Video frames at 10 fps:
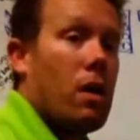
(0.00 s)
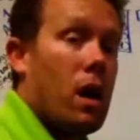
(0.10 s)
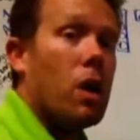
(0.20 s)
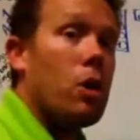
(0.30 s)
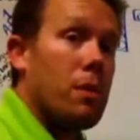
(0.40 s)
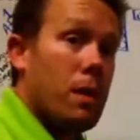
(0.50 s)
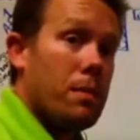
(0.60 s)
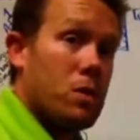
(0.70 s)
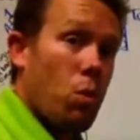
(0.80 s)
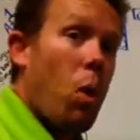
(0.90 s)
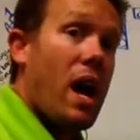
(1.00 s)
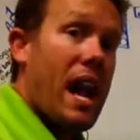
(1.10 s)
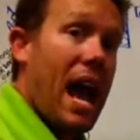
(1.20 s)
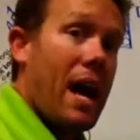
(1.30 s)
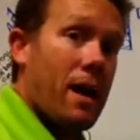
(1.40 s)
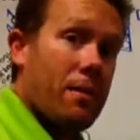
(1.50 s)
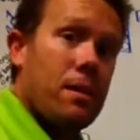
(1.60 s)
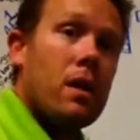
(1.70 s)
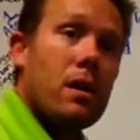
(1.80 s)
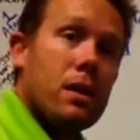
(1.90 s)
aluminum is one atom
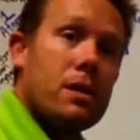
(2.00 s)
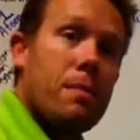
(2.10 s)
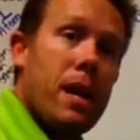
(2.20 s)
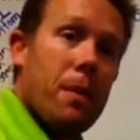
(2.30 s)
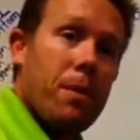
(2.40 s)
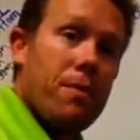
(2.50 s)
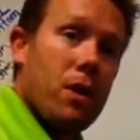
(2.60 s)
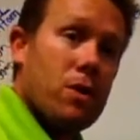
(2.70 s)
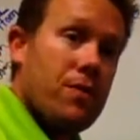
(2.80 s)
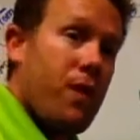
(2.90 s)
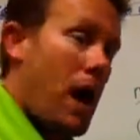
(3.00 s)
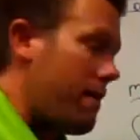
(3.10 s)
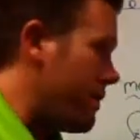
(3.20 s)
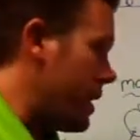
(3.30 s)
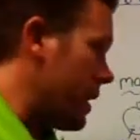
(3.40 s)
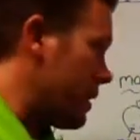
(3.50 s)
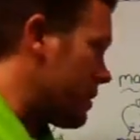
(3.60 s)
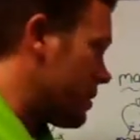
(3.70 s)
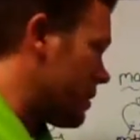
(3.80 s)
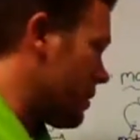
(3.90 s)
that's made up of those 5
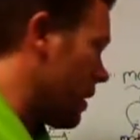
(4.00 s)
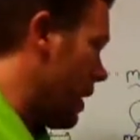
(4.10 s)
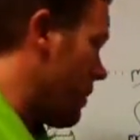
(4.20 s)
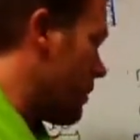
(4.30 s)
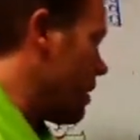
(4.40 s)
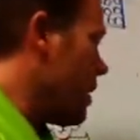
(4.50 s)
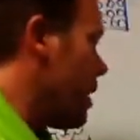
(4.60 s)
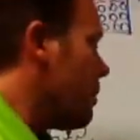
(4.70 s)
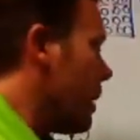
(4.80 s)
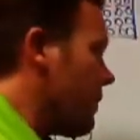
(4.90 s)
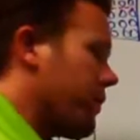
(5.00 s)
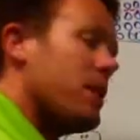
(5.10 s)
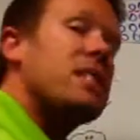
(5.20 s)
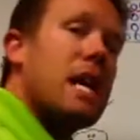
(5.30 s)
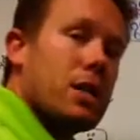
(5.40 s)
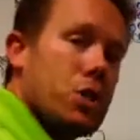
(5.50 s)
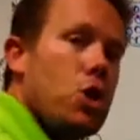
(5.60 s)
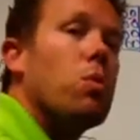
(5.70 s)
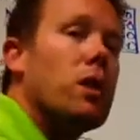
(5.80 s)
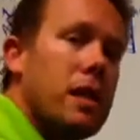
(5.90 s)
things. Okay? But for the test,
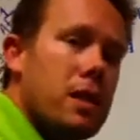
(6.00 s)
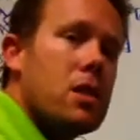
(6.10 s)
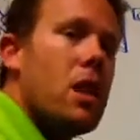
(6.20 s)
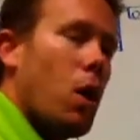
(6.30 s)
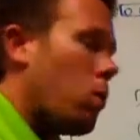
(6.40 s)
you will need to know,